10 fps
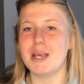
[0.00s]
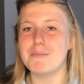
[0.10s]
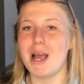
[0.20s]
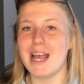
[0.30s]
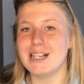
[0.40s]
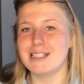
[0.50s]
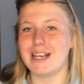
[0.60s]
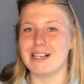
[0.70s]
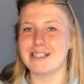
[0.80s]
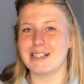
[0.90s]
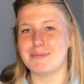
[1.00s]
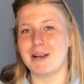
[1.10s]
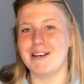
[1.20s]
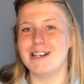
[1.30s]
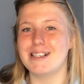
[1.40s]
My NCS
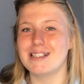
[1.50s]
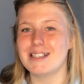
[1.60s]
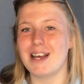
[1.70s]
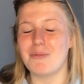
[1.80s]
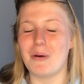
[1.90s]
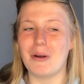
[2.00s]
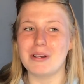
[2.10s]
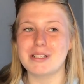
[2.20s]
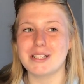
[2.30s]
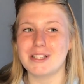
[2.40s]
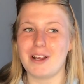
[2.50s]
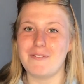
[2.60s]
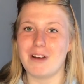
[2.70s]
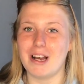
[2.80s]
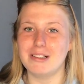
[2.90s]
experience was so
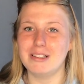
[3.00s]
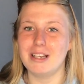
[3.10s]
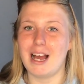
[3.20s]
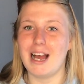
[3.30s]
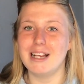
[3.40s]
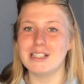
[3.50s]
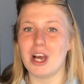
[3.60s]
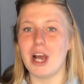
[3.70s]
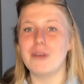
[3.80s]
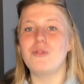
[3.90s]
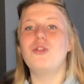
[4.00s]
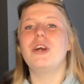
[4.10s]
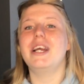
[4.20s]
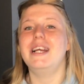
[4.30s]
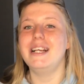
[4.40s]
fun and I
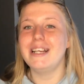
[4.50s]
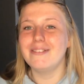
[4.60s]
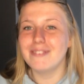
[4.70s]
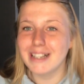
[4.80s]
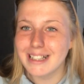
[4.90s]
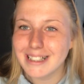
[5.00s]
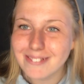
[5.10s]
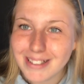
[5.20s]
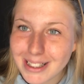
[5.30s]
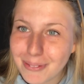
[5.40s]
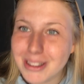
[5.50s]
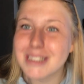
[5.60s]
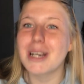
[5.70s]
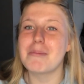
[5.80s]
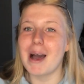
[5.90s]
really, really, really want
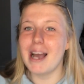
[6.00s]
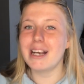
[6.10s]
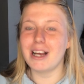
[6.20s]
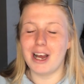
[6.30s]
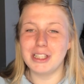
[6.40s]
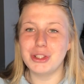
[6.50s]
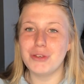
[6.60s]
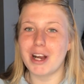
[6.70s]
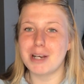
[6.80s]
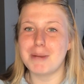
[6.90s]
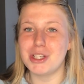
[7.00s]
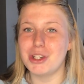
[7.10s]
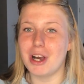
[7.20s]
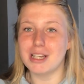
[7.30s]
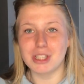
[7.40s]
to go back. I do recommend you
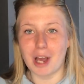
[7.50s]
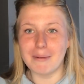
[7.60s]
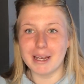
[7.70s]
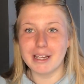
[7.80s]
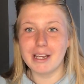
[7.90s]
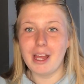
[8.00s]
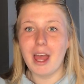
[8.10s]
guys going.